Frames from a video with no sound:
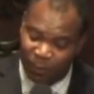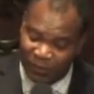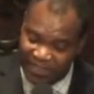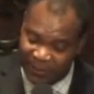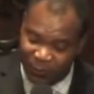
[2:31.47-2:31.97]

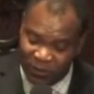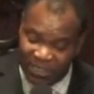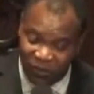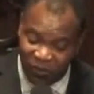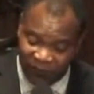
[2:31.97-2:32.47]
principles
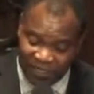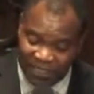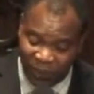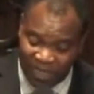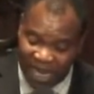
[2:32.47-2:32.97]
that governs
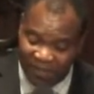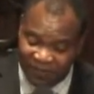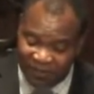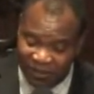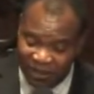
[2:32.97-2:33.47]
our lives